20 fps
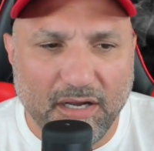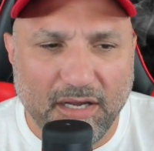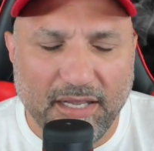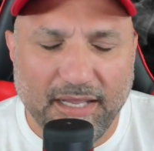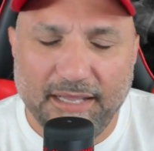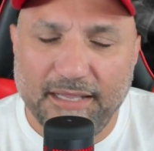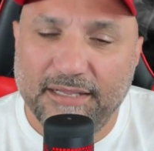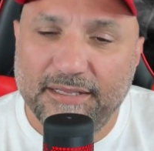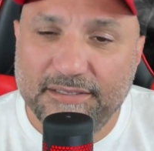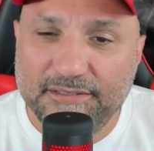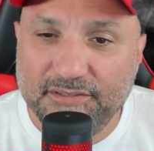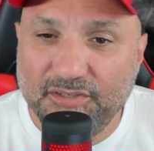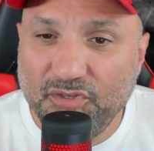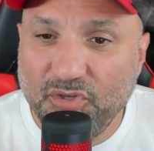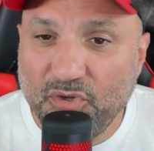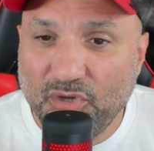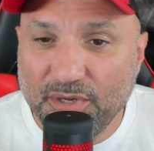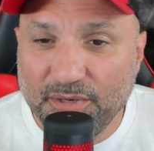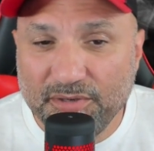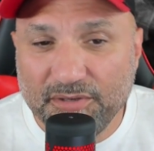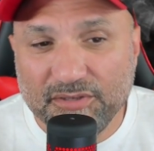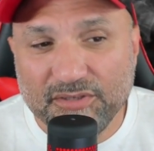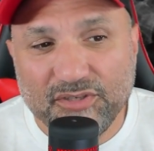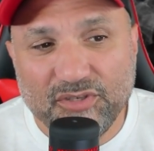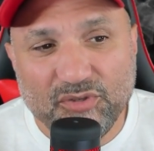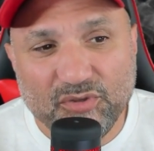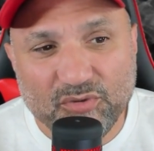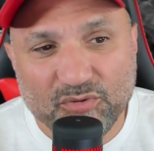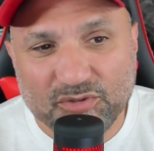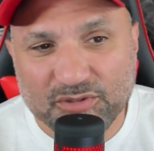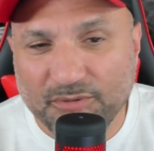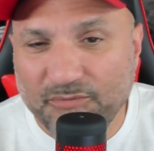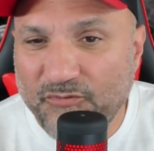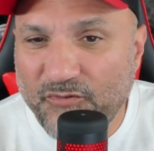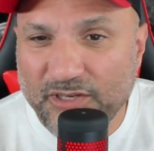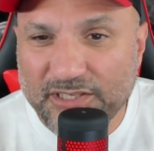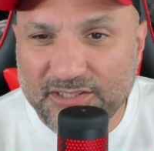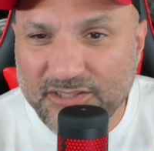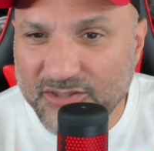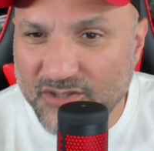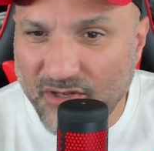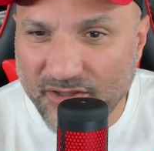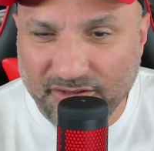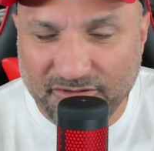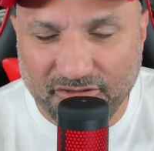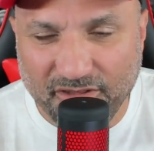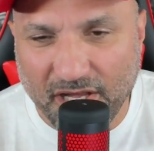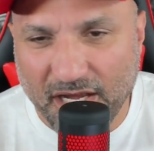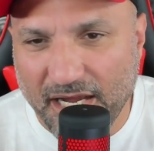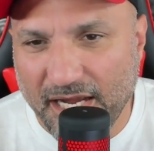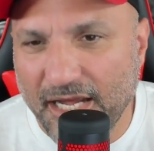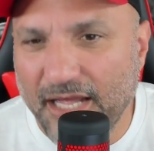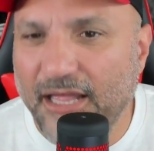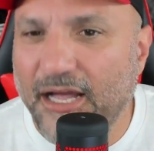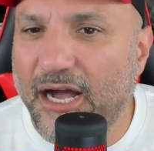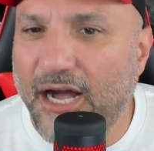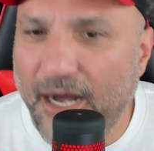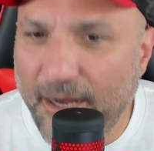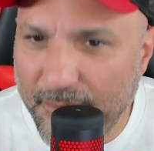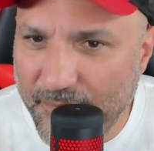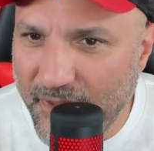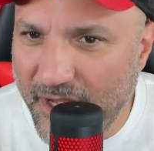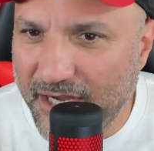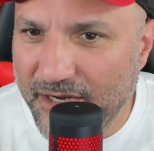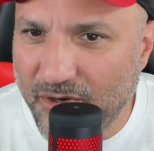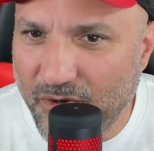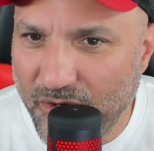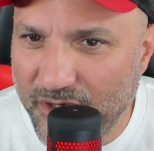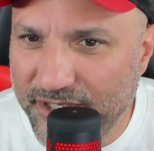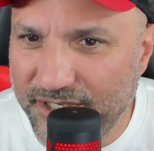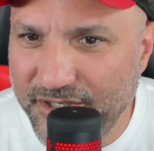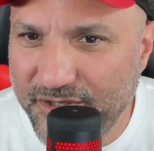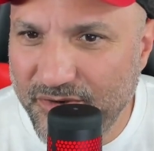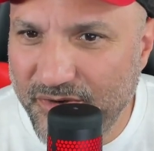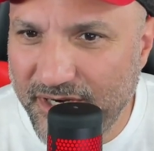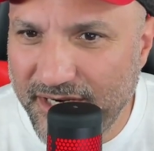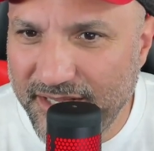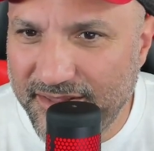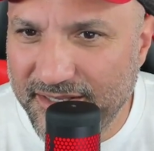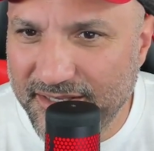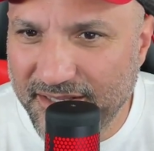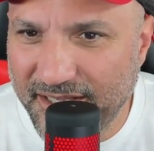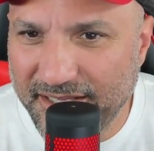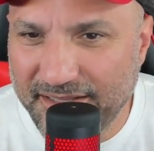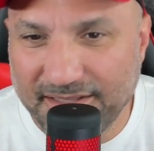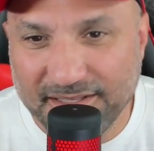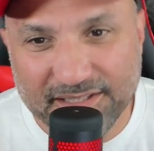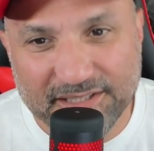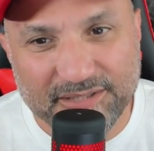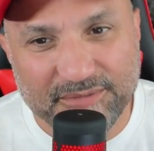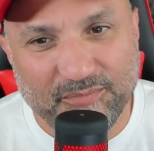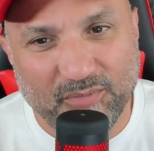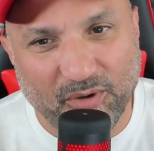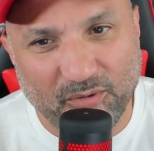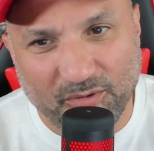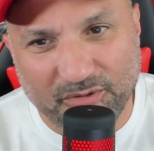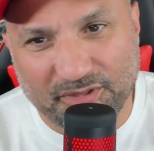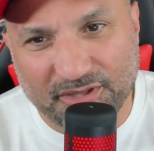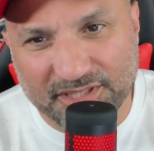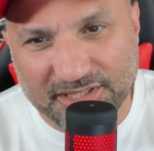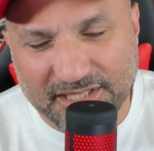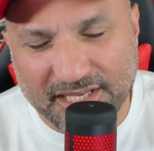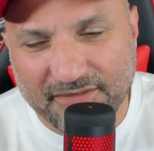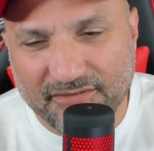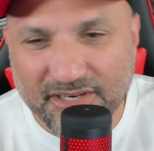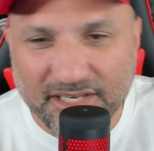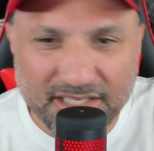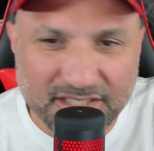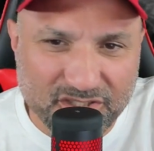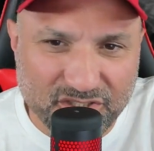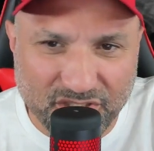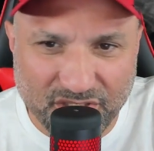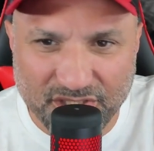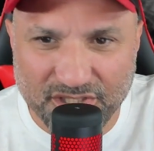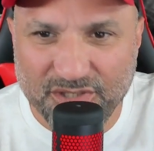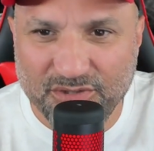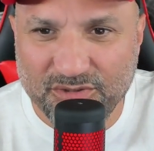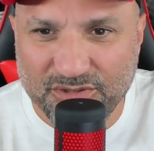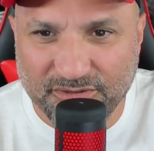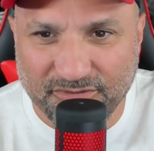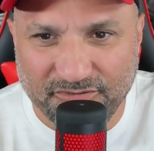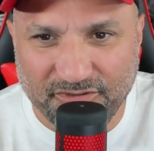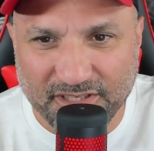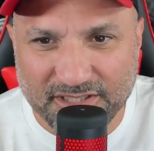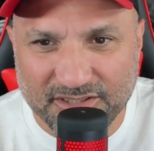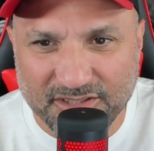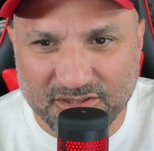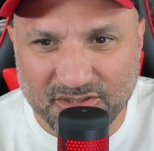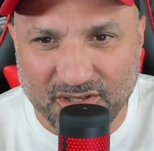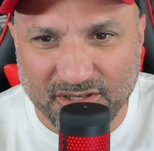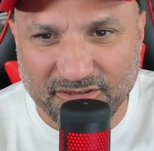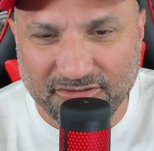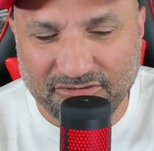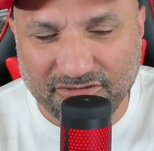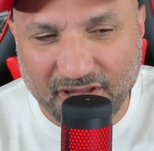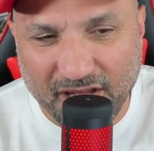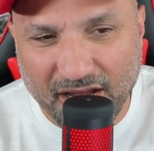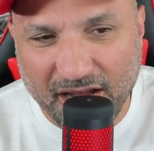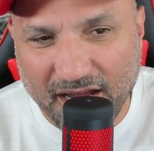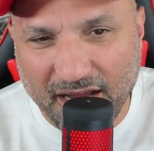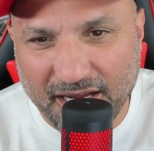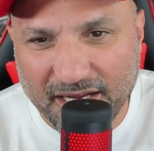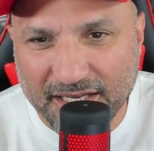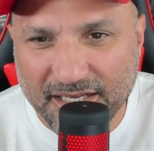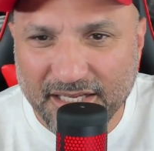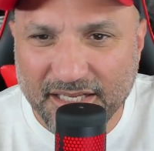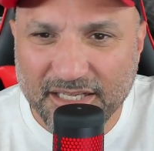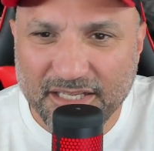And you can do some fixes on the fly. I'm not going to do anything like this, but with the 7-inch, you can do some fixes on the fly.